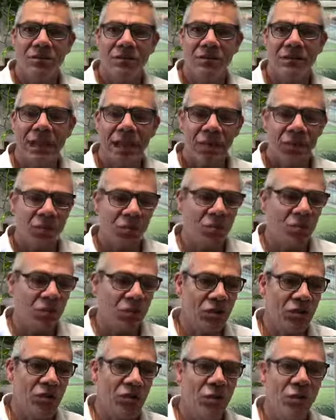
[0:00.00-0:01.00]
that was
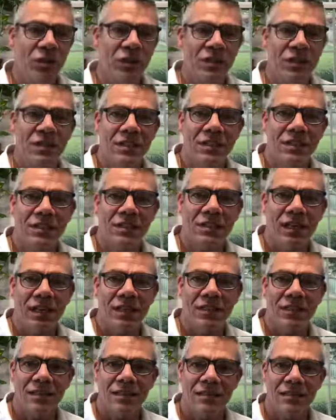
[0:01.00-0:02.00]
what she wanted to
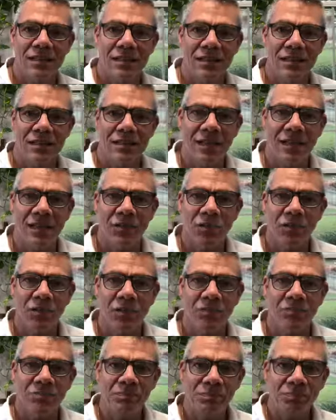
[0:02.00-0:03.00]
set as the
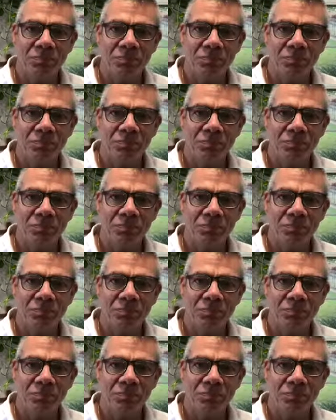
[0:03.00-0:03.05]
intention.